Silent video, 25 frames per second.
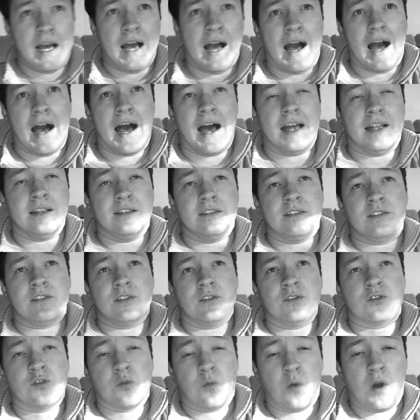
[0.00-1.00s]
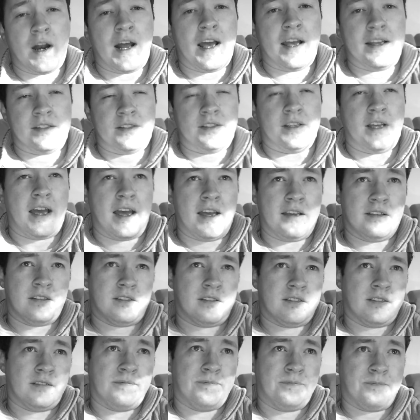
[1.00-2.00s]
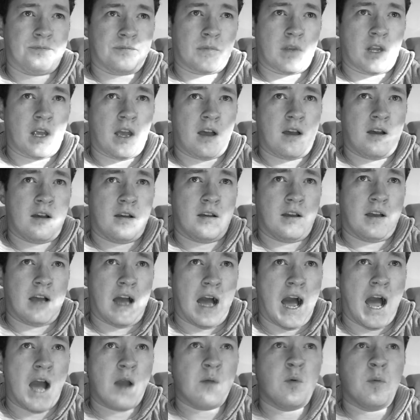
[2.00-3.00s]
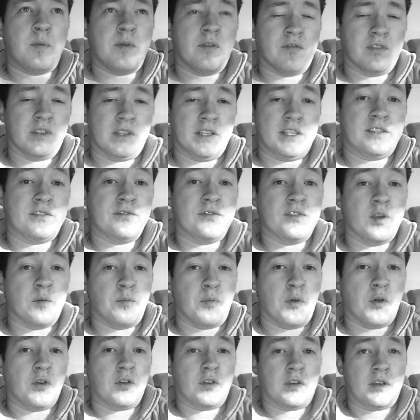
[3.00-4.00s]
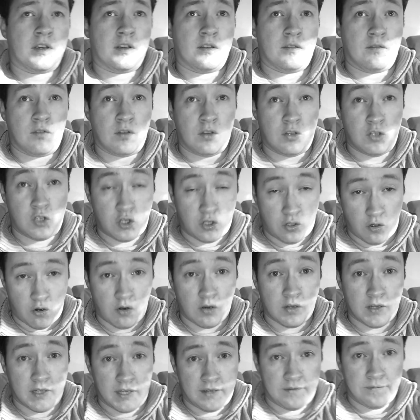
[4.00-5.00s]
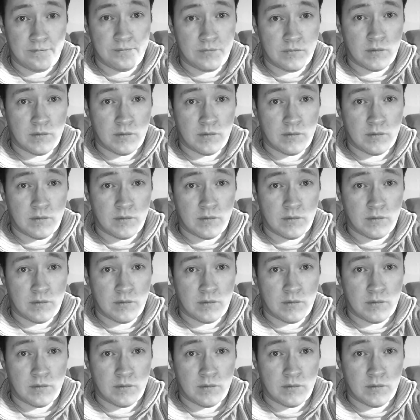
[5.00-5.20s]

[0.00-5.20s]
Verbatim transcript: And so what it is is uh, I will be releasing the book shortly,